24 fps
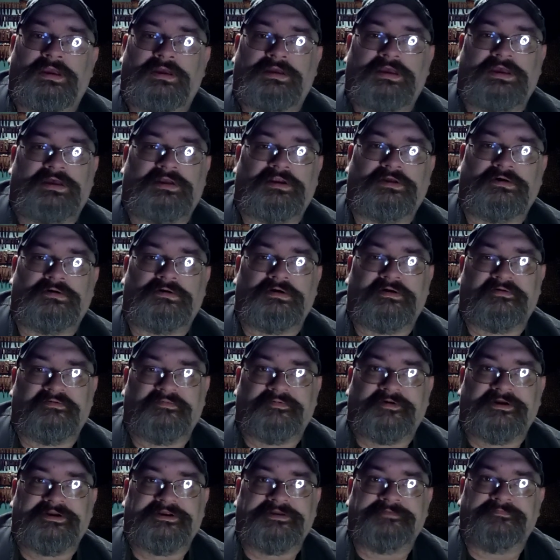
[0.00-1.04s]
Hello
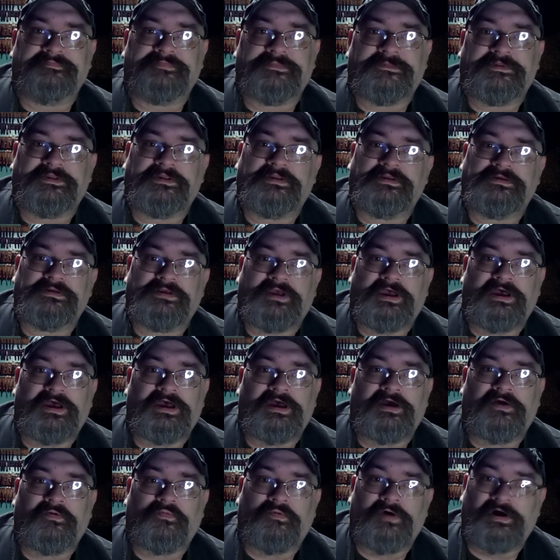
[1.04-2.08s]
everybody,
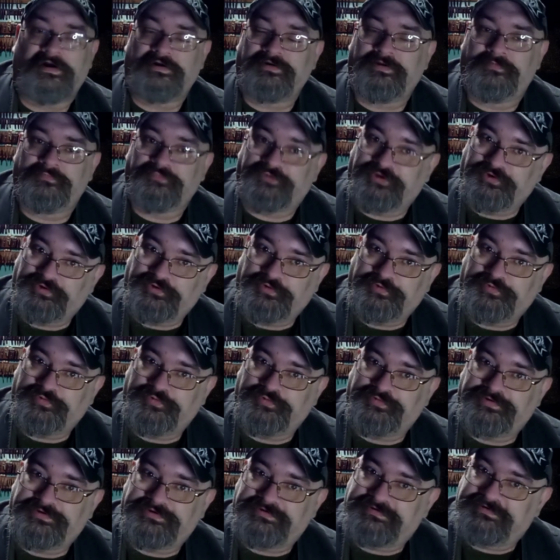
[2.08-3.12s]
welcome to
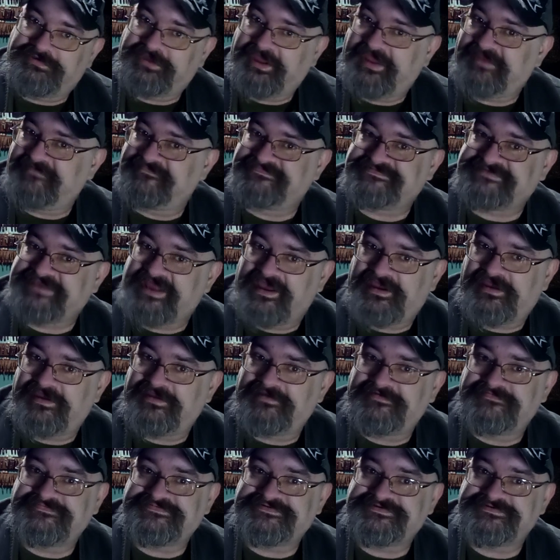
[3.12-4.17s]
Dave's
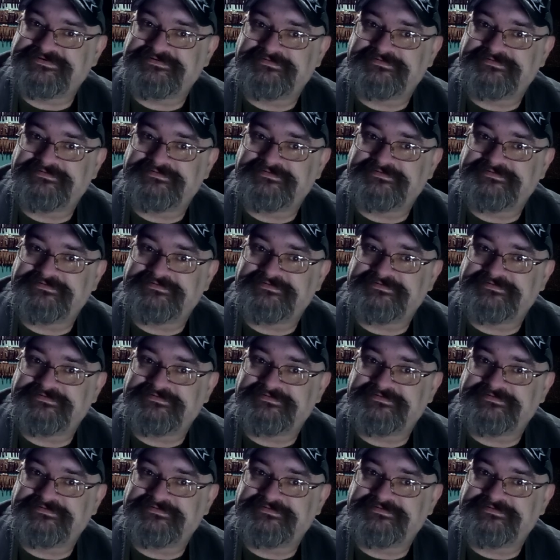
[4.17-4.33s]
Knives